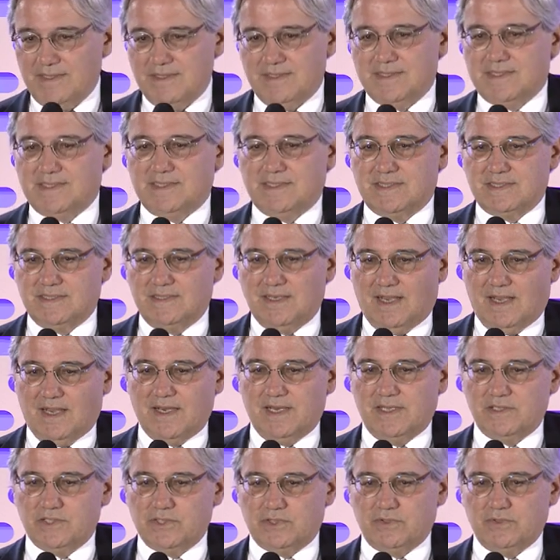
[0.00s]
This is not
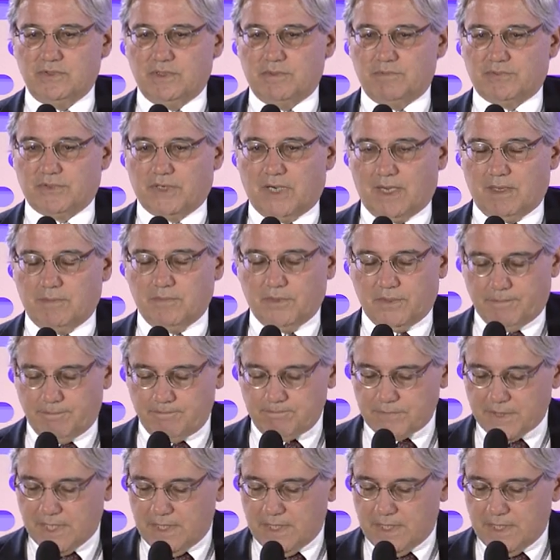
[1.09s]
a student problem.